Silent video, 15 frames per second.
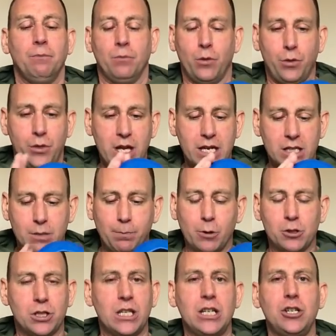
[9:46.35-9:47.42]
This
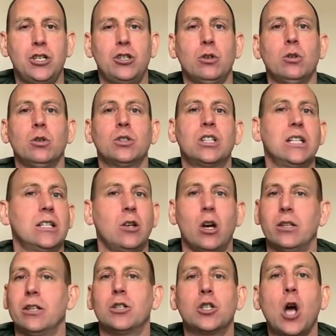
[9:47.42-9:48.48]
plus these shorts is
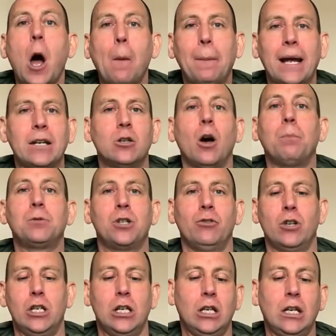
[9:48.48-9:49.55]
like the top end option
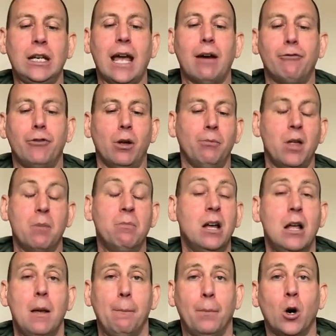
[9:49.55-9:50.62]
that you can get from them.
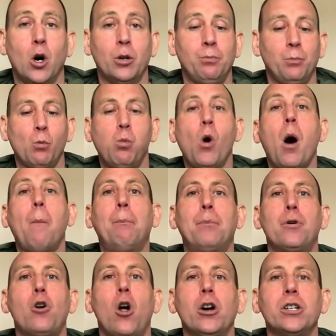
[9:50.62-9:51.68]
But what
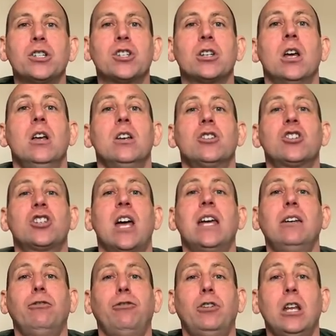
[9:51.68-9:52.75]
price,
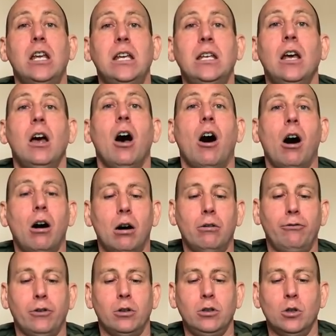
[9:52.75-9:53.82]
safety
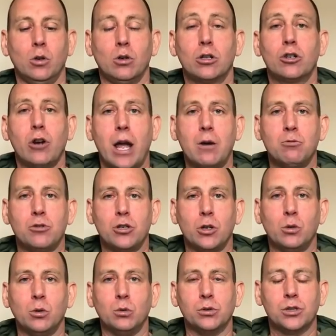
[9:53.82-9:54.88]
of your crown
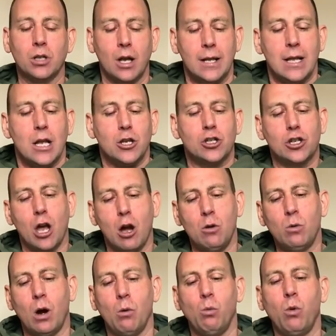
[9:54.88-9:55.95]
jewels.
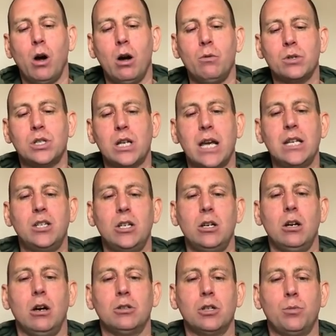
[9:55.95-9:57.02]
So what I would say to you,
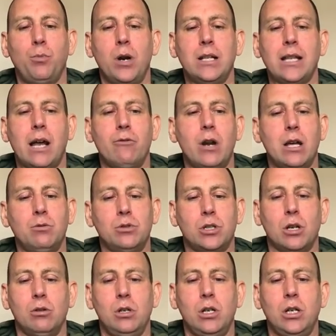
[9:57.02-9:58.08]
I'll just bring that round
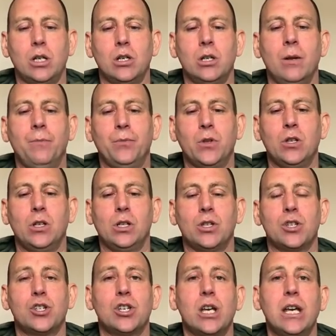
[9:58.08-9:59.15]
so you can you can
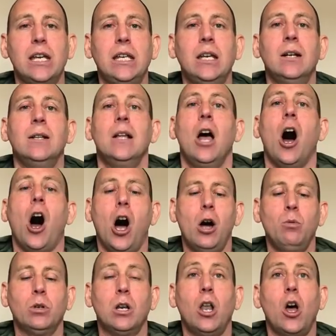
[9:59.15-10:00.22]
see. I
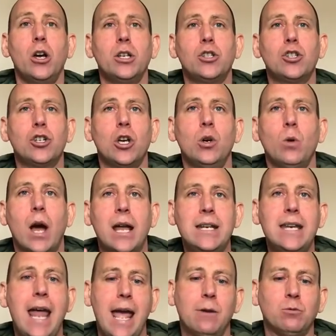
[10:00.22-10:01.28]
would like to
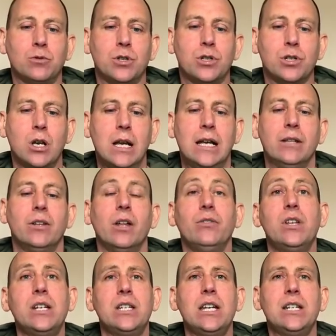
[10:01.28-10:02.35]
announce that
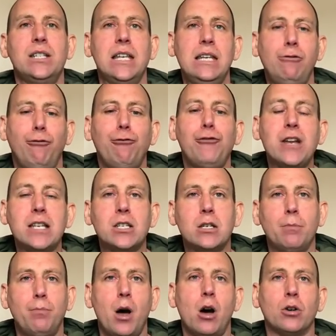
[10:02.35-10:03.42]
this is the Fit to
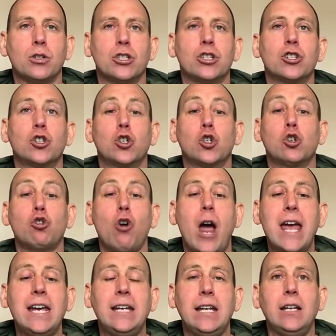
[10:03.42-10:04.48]
Box
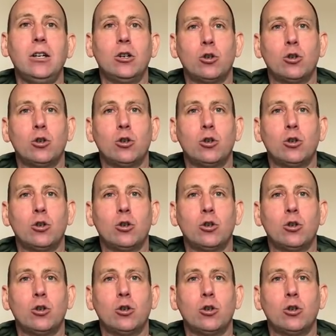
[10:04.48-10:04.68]
Training